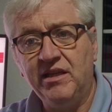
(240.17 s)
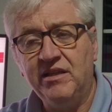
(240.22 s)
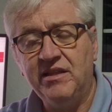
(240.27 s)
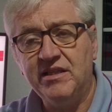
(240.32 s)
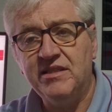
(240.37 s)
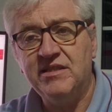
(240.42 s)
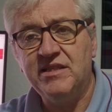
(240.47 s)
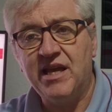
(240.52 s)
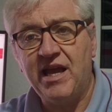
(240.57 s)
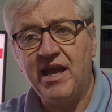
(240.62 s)
at
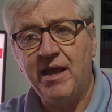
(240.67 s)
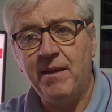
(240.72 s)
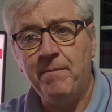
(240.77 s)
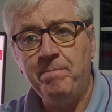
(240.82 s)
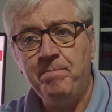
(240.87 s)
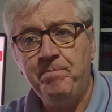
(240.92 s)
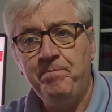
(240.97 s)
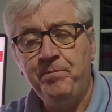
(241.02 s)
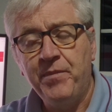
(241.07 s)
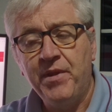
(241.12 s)
the
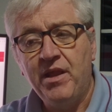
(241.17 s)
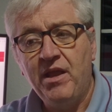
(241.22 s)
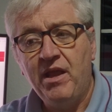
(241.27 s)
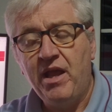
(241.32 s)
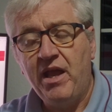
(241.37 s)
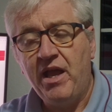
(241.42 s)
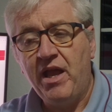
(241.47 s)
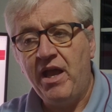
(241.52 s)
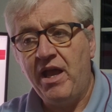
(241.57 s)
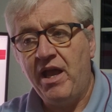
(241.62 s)
time,
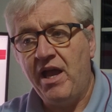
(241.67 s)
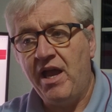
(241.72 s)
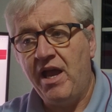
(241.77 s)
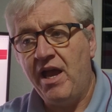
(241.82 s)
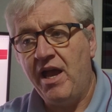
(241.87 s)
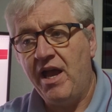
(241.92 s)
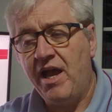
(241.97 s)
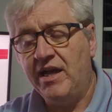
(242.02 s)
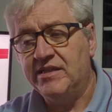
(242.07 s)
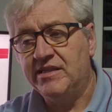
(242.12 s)

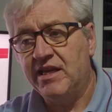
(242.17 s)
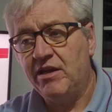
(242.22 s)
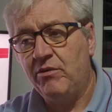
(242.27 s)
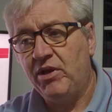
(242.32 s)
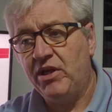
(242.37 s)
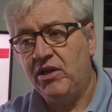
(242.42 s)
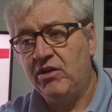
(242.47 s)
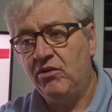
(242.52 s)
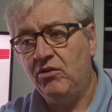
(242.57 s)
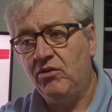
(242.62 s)
as I
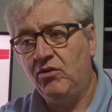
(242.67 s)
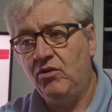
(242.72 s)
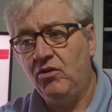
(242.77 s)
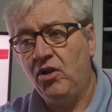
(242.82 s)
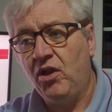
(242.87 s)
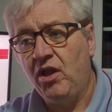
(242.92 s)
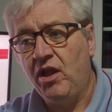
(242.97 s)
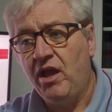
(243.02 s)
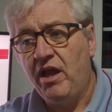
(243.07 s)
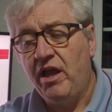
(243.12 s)

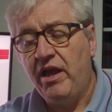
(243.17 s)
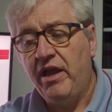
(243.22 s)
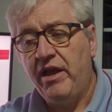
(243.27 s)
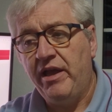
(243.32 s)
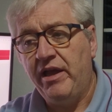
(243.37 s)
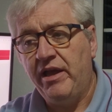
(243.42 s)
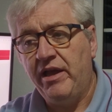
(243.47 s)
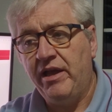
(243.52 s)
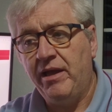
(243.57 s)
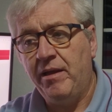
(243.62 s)
recall.
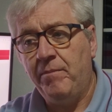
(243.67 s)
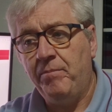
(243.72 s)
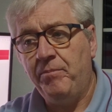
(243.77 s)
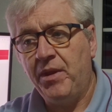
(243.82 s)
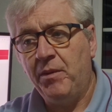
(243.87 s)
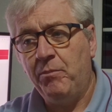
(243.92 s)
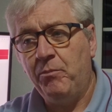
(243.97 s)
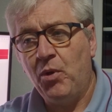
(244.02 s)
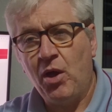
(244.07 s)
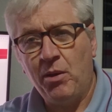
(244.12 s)

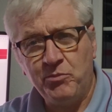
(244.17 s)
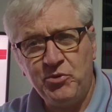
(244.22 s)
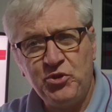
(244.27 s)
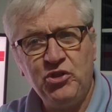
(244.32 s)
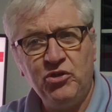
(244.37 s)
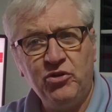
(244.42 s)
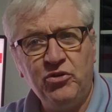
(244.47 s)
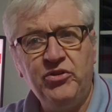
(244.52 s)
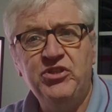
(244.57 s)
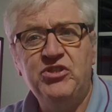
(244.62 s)
But I'm
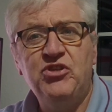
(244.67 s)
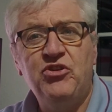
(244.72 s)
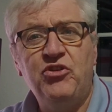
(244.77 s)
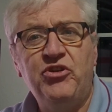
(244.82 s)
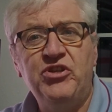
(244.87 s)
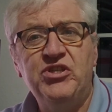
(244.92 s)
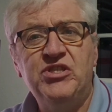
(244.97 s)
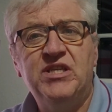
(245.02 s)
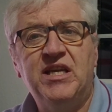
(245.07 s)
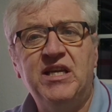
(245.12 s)
sure there's
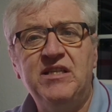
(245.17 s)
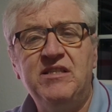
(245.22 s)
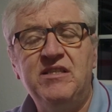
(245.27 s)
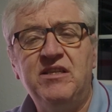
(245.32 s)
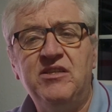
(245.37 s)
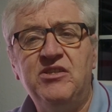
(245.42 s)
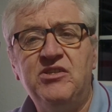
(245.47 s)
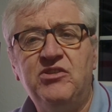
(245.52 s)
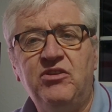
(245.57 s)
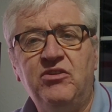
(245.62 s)
another side to
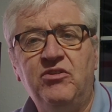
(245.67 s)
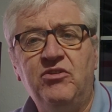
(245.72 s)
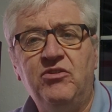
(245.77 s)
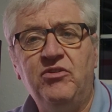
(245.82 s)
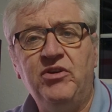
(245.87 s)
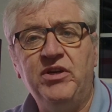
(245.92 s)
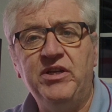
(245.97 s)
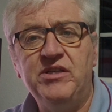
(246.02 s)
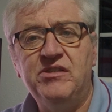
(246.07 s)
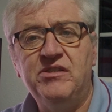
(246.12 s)
the
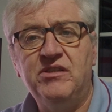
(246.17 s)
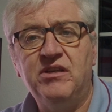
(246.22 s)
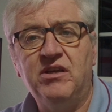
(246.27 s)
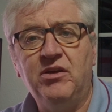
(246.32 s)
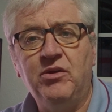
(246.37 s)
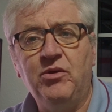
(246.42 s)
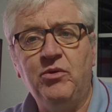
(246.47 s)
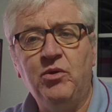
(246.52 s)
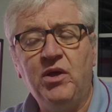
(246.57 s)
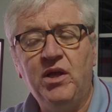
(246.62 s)
story.
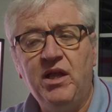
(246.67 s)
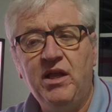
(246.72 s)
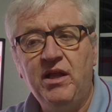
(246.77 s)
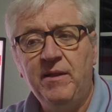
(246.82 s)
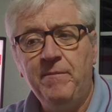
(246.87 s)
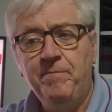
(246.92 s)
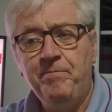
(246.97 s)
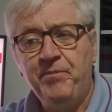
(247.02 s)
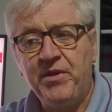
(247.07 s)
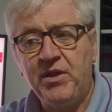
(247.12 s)
So,
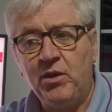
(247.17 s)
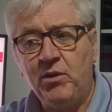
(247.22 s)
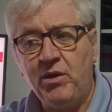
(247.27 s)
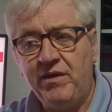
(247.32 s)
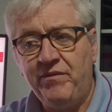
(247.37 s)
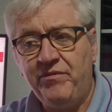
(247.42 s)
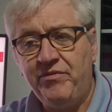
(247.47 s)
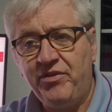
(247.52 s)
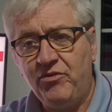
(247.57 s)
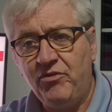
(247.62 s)

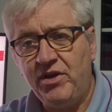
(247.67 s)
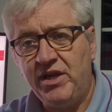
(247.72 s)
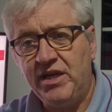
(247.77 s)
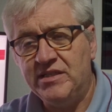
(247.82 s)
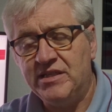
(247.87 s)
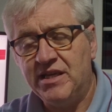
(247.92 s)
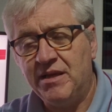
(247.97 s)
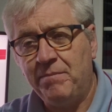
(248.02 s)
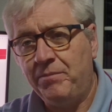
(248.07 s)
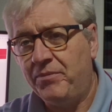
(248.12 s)
if there
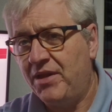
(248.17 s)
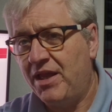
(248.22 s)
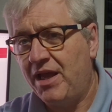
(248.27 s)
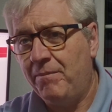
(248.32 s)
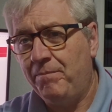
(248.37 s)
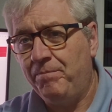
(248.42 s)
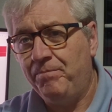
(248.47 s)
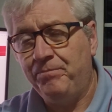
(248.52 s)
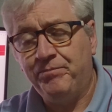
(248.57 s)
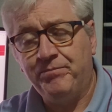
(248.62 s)
is,
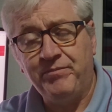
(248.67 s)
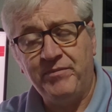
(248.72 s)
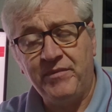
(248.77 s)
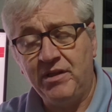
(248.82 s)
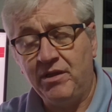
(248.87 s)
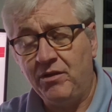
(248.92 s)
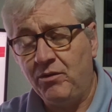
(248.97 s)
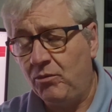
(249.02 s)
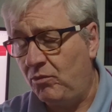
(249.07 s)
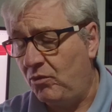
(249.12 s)
I'm
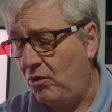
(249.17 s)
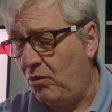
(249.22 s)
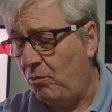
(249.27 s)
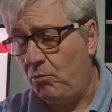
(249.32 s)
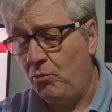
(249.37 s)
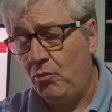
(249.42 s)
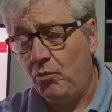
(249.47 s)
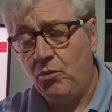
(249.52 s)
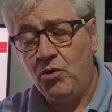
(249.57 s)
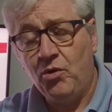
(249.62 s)

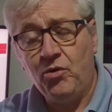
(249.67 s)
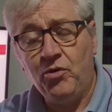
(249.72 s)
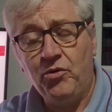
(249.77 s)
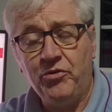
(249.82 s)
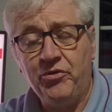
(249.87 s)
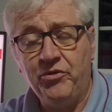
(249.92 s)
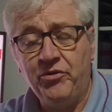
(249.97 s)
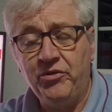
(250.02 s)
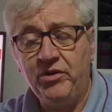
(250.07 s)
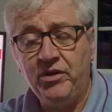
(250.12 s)
more
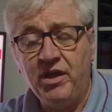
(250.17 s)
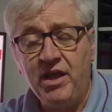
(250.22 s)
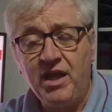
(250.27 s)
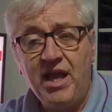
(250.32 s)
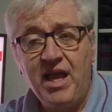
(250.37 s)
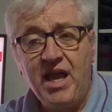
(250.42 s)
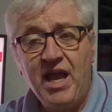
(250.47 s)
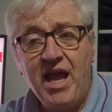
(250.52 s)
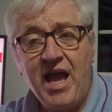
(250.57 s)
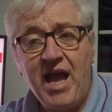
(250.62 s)
than
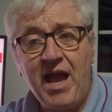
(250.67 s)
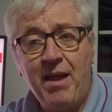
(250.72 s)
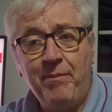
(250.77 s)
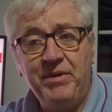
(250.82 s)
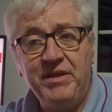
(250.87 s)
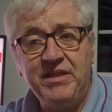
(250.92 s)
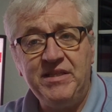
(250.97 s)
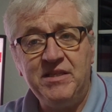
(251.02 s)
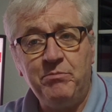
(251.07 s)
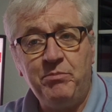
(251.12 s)

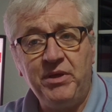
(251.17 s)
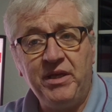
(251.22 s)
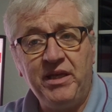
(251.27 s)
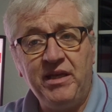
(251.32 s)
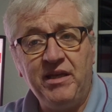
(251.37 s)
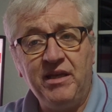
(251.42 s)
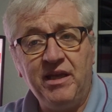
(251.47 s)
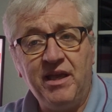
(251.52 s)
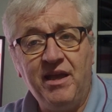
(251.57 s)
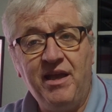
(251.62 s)
happy to be